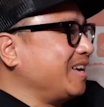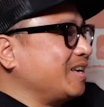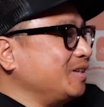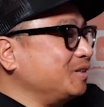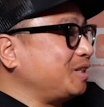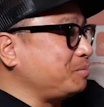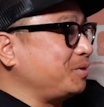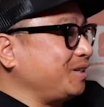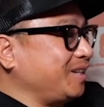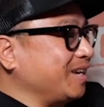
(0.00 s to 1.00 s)
You're just
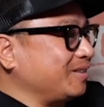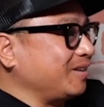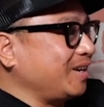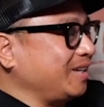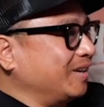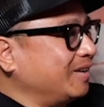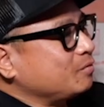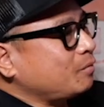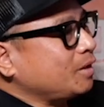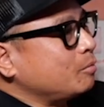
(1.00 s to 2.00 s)
putting together audio.
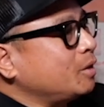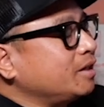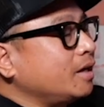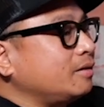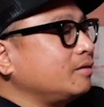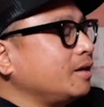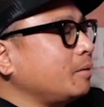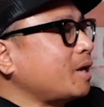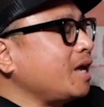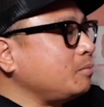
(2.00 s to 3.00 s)
But an editor
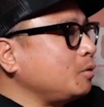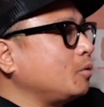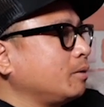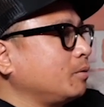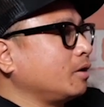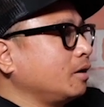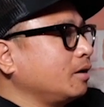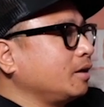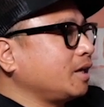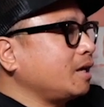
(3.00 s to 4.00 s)
named Amy Weber
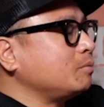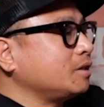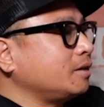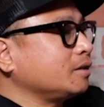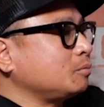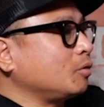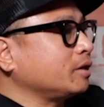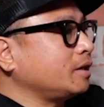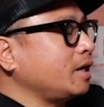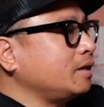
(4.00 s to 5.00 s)
came in the next
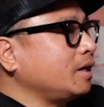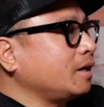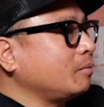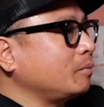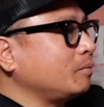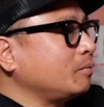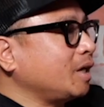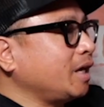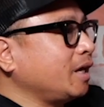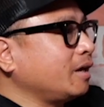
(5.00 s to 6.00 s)
morning at 8 a.m.
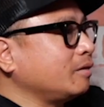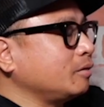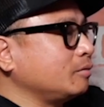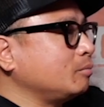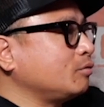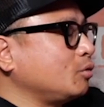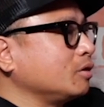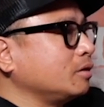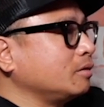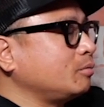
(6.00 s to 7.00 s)
and before
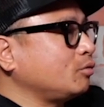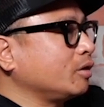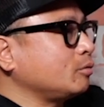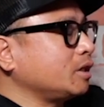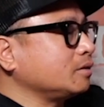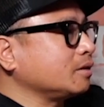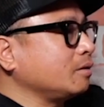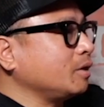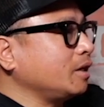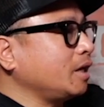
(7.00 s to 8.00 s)
everyone else
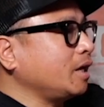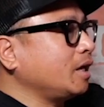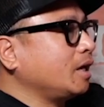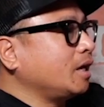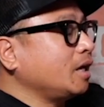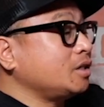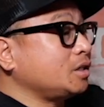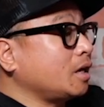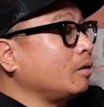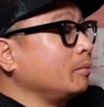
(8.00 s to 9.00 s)
came in, and
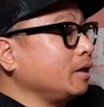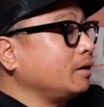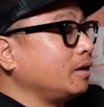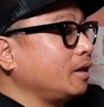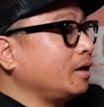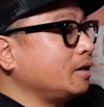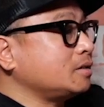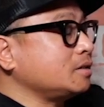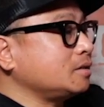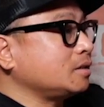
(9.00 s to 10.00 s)
she helped me. And
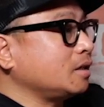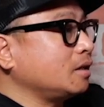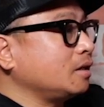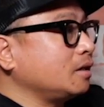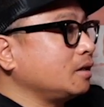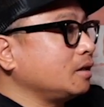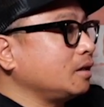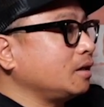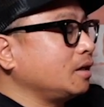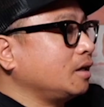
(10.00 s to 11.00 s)
she said,
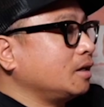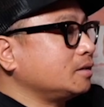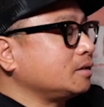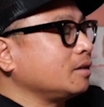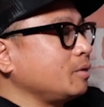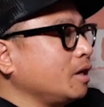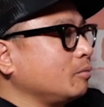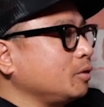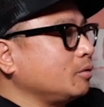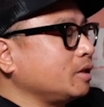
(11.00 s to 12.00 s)
"Let me
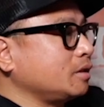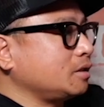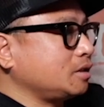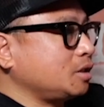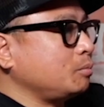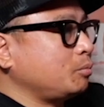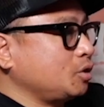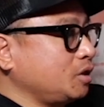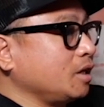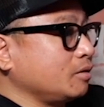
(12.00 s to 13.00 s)
help you." And she
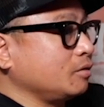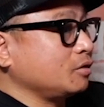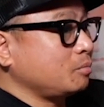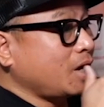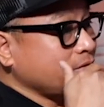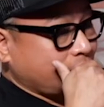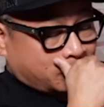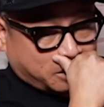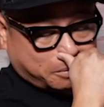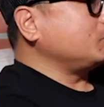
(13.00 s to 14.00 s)
put together the spot for me.